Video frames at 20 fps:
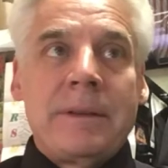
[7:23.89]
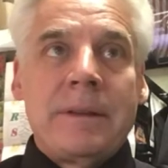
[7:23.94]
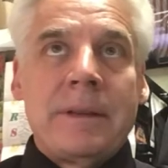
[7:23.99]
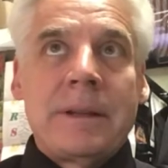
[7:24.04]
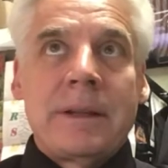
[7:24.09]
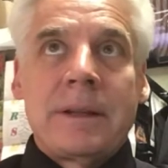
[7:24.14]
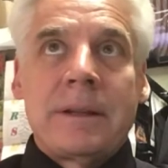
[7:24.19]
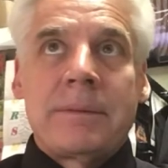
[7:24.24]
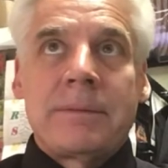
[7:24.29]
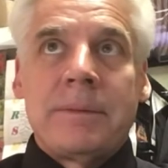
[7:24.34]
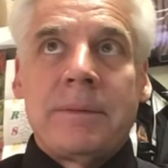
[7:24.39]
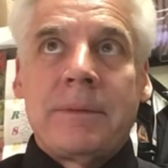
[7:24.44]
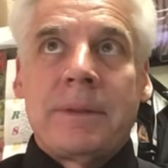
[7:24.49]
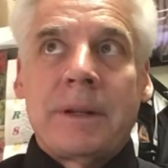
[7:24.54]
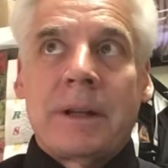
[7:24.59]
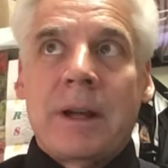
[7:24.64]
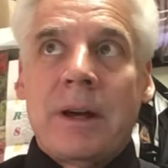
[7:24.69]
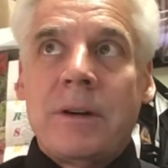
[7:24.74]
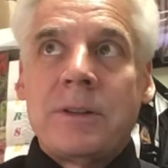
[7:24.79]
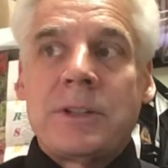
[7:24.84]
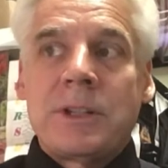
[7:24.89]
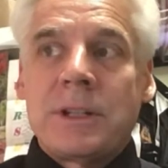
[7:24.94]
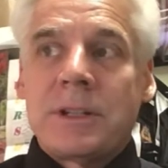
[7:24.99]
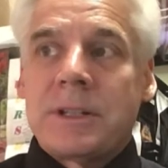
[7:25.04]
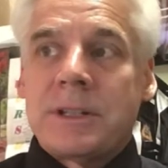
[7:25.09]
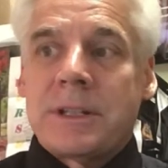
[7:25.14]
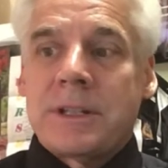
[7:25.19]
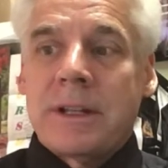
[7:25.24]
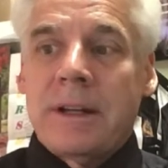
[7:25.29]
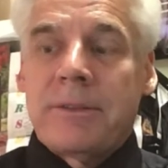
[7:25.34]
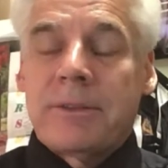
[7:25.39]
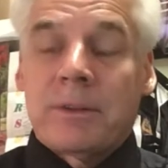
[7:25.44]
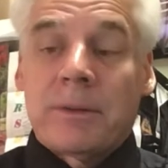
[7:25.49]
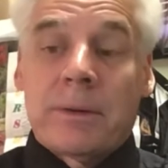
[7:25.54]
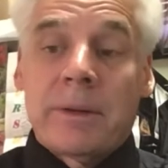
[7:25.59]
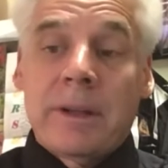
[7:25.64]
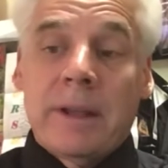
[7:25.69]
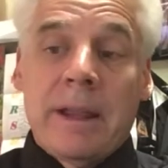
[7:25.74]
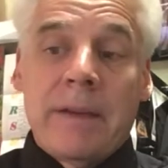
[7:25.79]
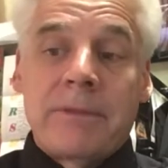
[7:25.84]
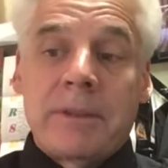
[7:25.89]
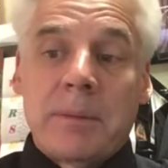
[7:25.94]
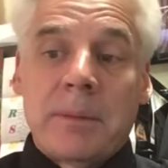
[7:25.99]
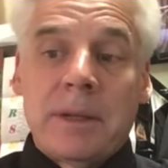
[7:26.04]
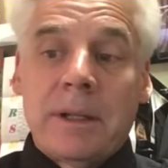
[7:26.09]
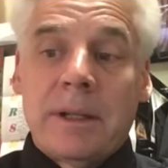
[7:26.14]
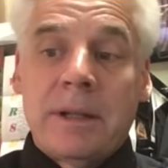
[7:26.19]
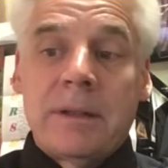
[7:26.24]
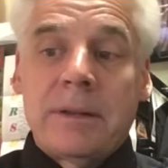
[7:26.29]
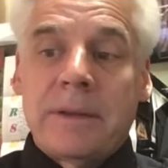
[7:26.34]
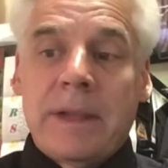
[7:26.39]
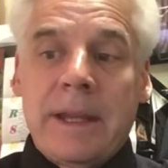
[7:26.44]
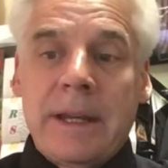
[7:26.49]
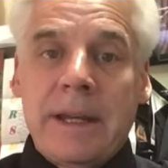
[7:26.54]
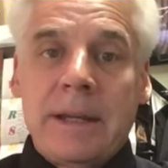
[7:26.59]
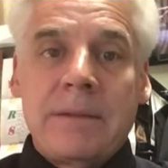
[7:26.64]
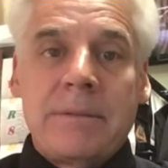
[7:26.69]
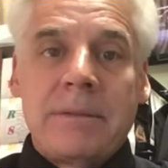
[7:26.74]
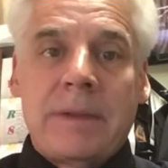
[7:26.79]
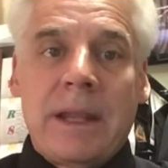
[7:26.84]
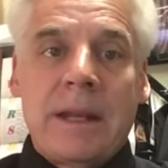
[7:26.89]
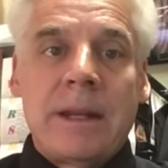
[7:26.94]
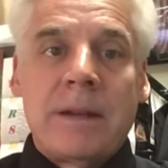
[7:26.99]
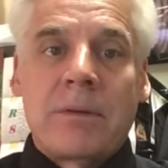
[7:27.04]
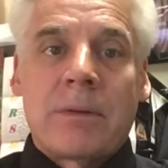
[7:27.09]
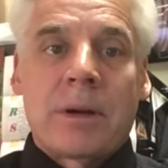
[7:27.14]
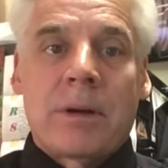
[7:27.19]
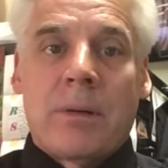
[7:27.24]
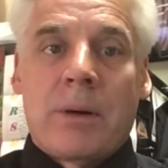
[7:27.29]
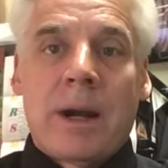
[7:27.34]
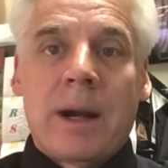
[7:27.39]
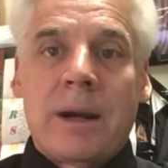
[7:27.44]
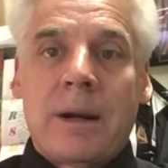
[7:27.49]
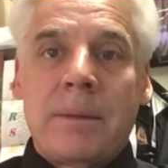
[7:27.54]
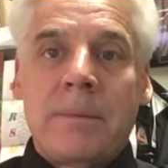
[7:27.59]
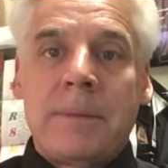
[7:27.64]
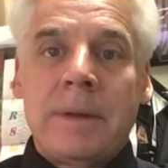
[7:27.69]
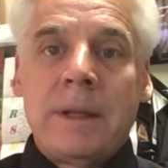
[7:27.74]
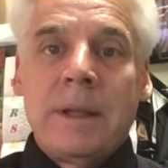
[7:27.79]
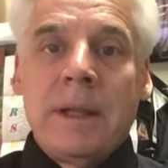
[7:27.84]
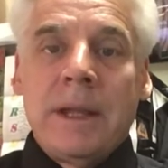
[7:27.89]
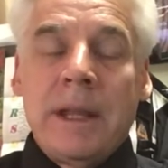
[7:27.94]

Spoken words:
the coaches and stuff sort of left him alone. They didn't require him.